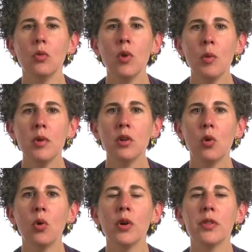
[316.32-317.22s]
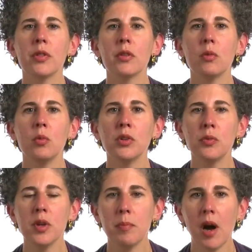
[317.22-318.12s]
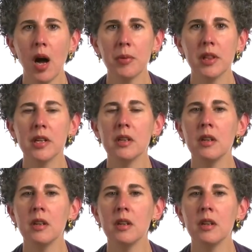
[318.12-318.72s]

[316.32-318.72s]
Roman Corinth was repopulated